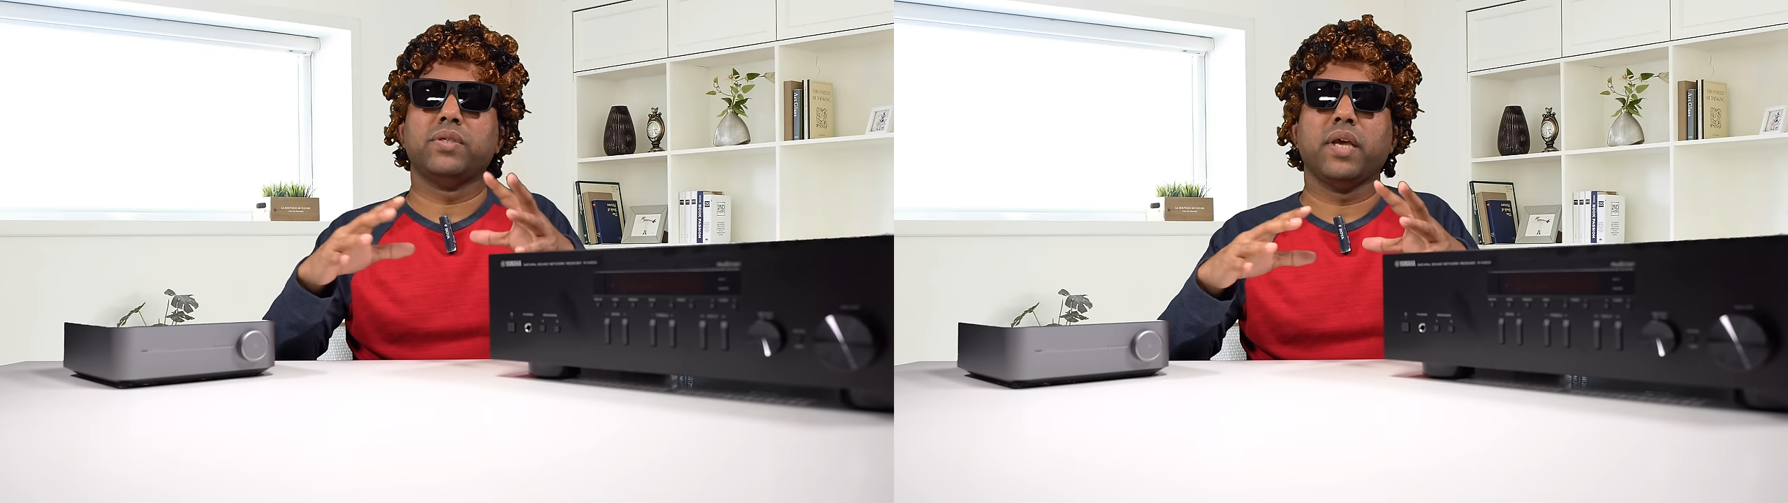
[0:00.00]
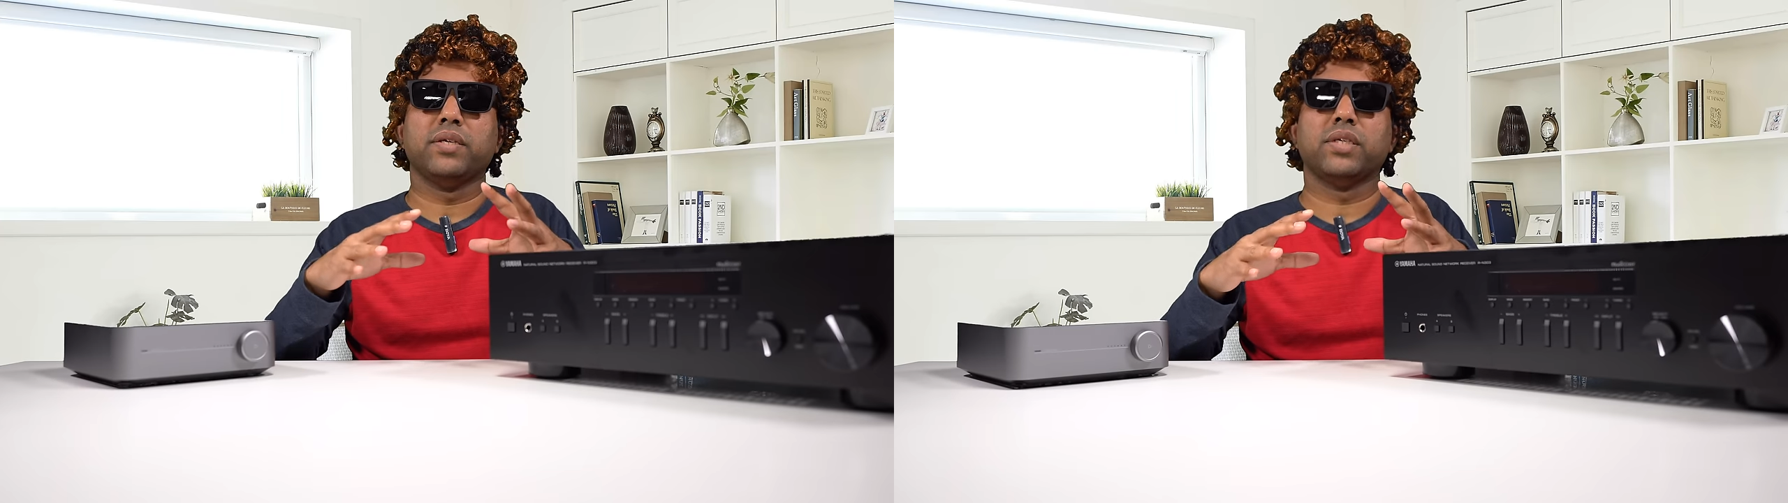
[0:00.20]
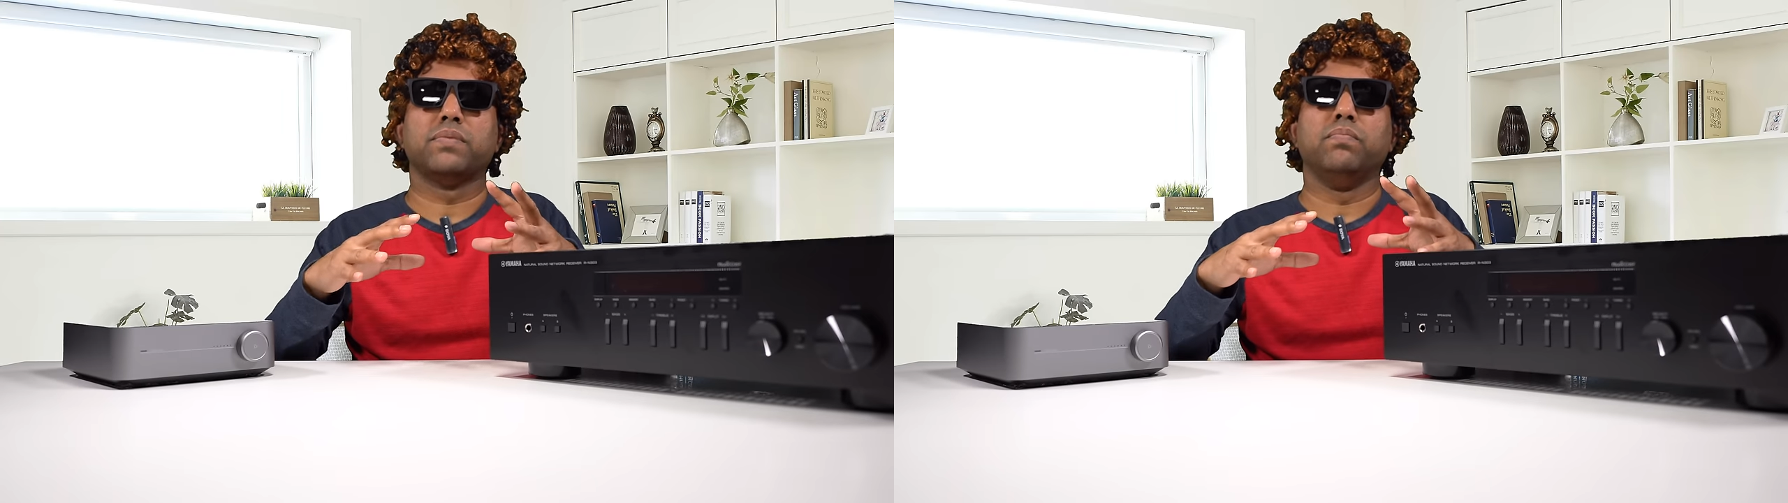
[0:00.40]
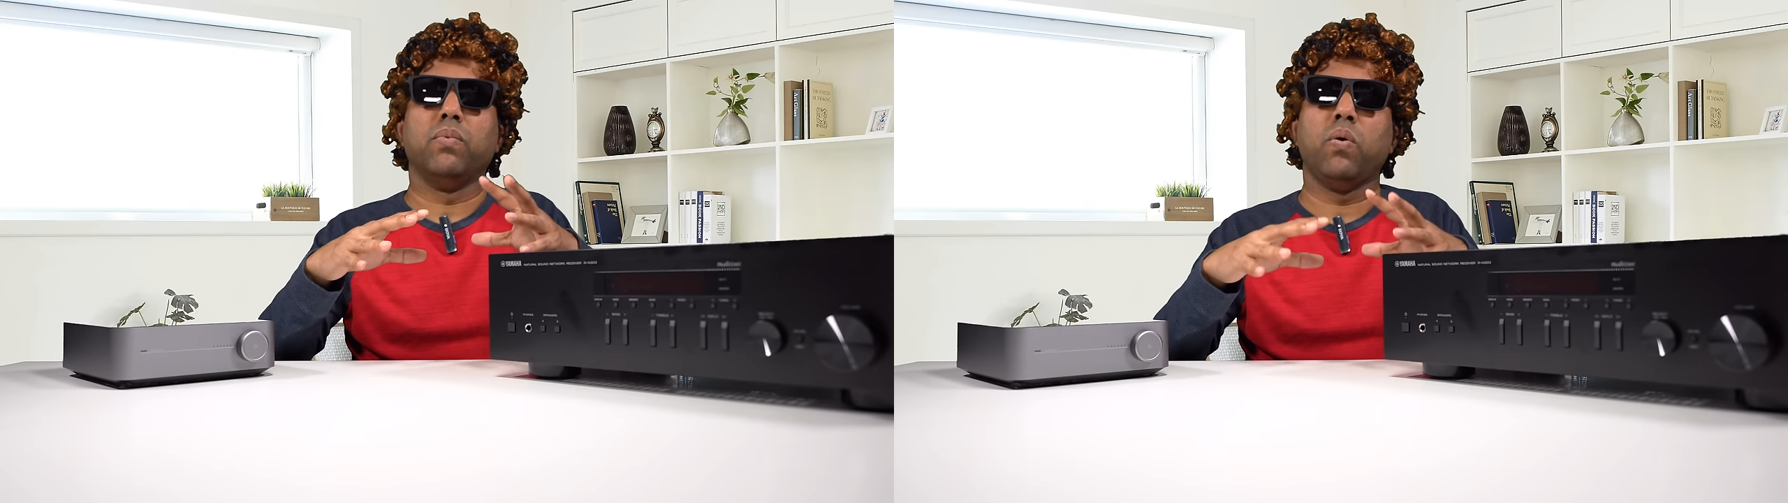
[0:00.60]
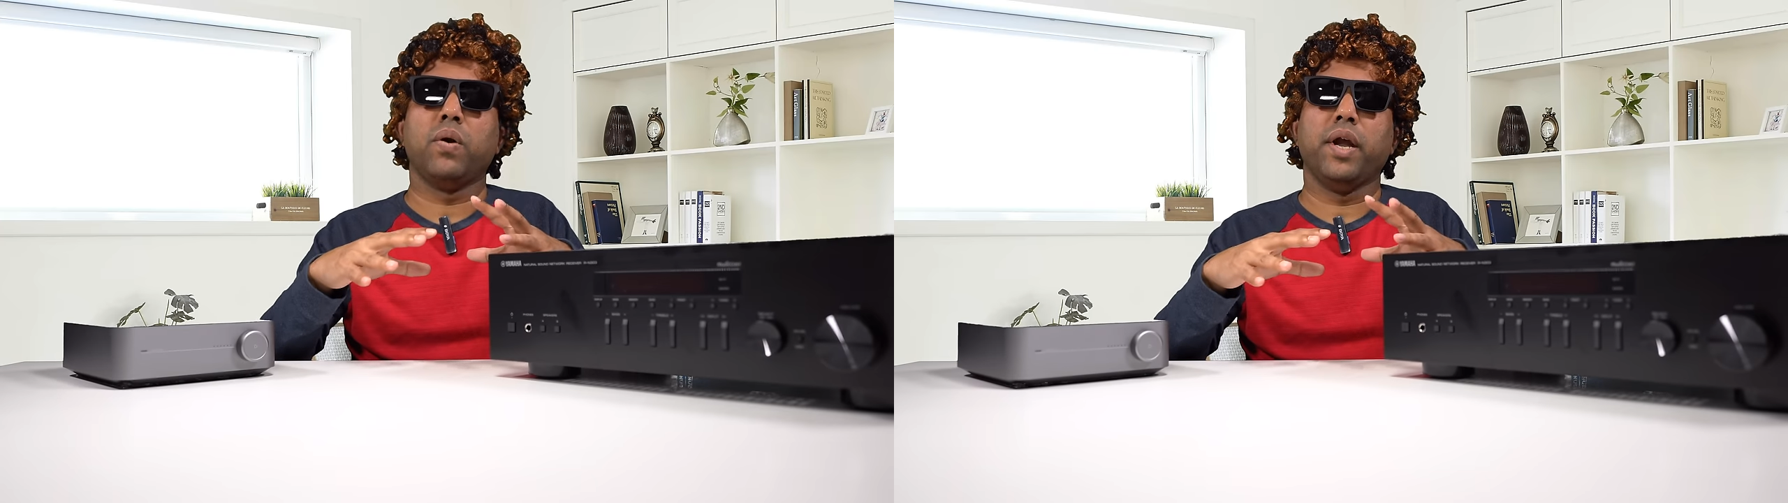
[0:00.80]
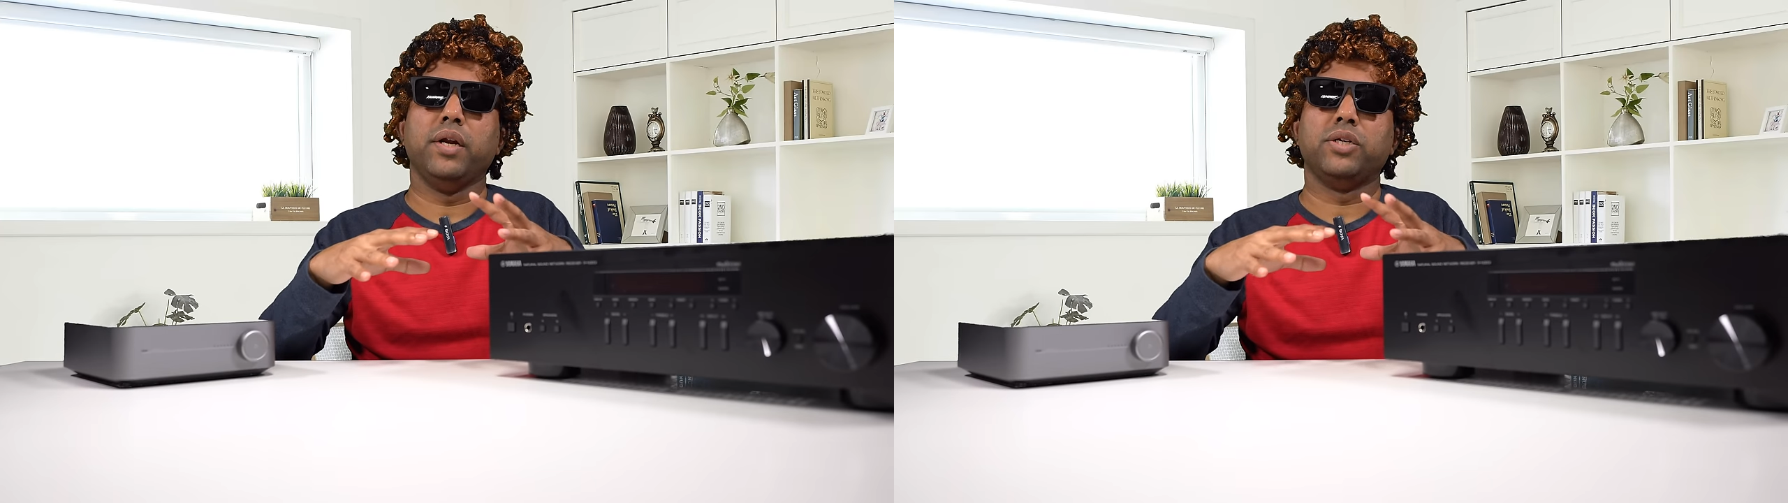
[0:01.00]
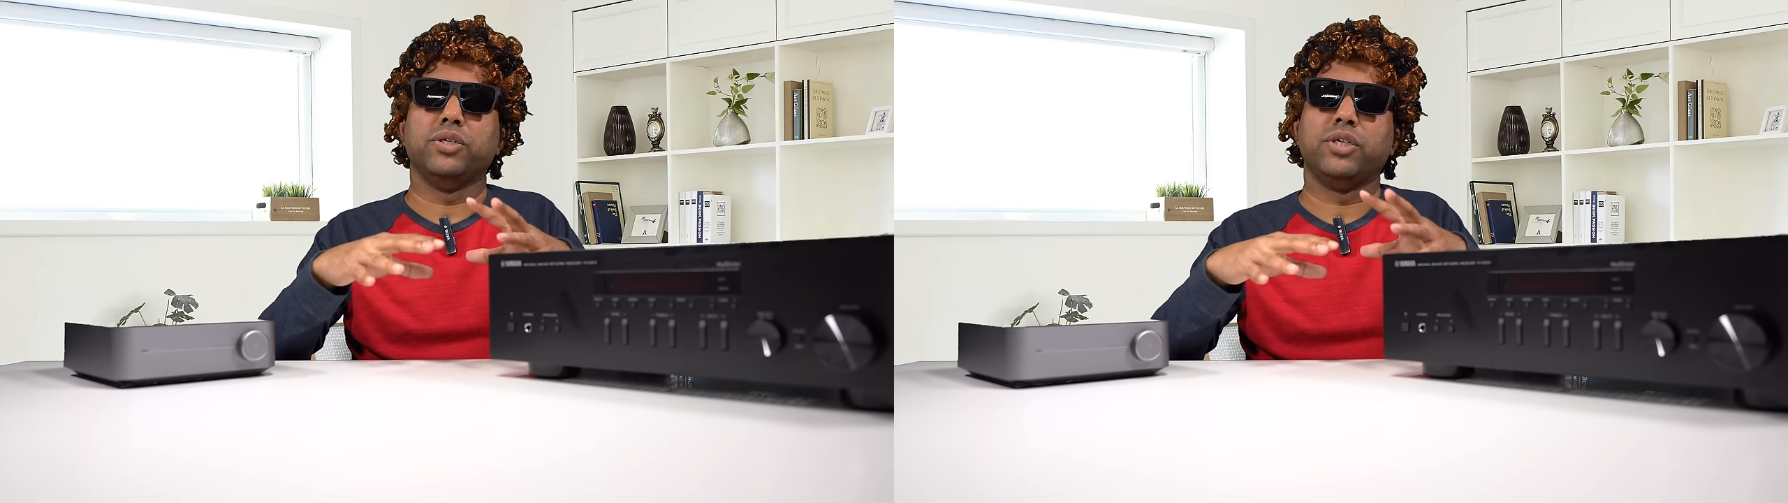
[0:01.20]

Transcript: case is more into